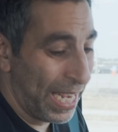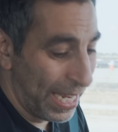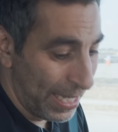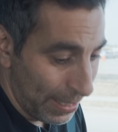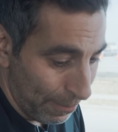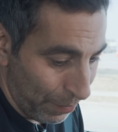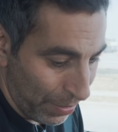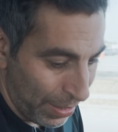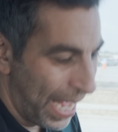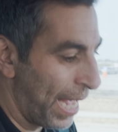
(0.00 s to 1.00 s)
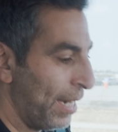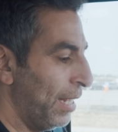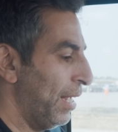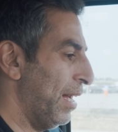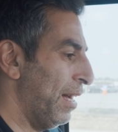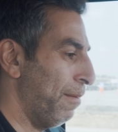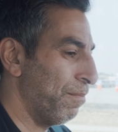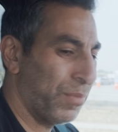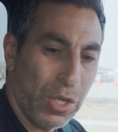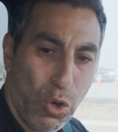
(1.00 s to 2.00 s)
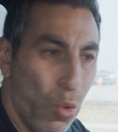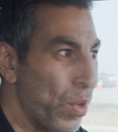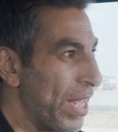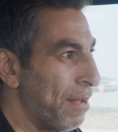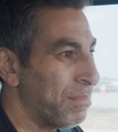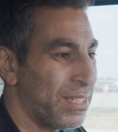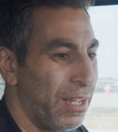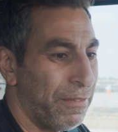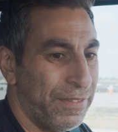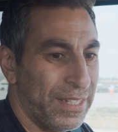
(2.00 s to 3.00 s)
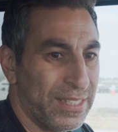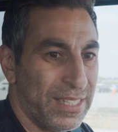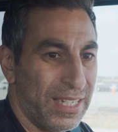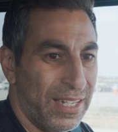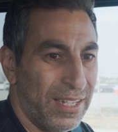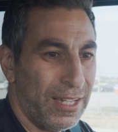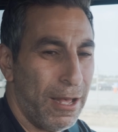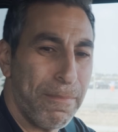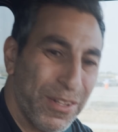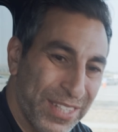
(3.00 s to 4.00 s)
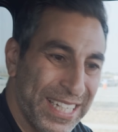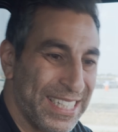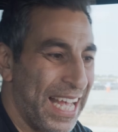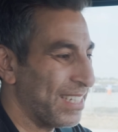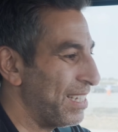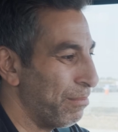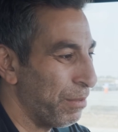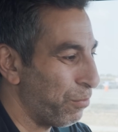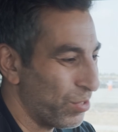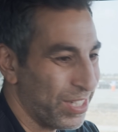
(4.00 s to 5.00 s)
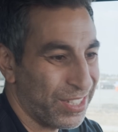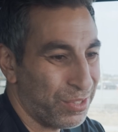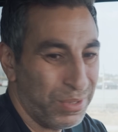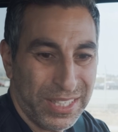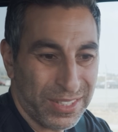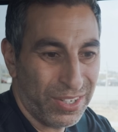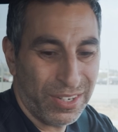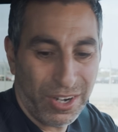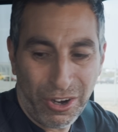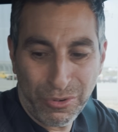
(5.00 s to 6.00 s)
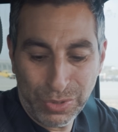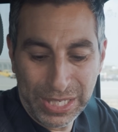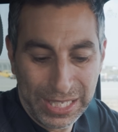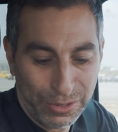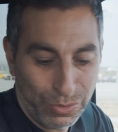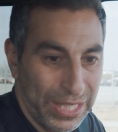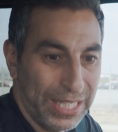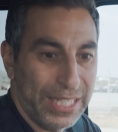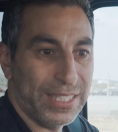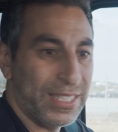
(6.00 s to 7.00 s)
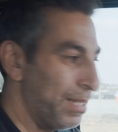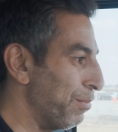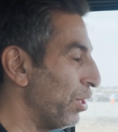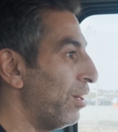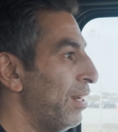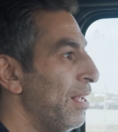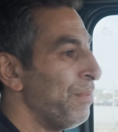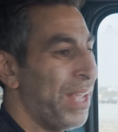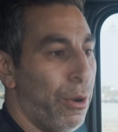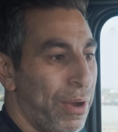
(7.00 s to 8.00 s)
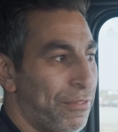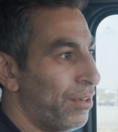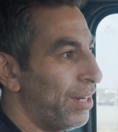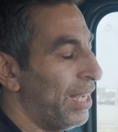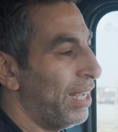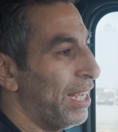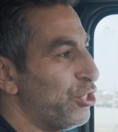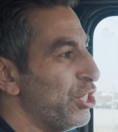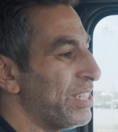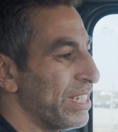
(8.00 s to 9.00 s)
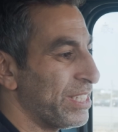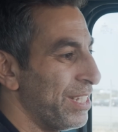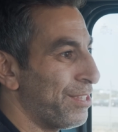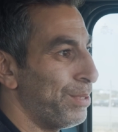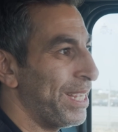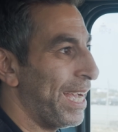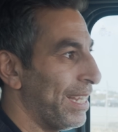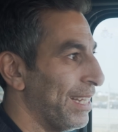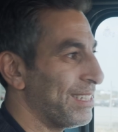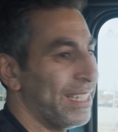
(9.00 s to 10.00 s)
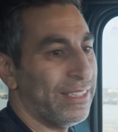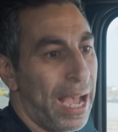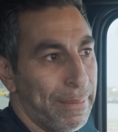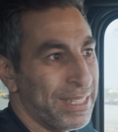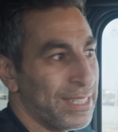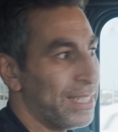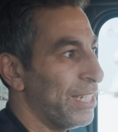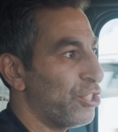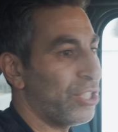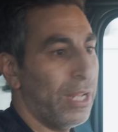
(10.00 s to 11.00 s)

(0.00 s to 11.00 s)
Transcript: had that. OEM stuff is about the exact same. The 463s are really, really similar. However, a G63 had, let's say, diamond stitched,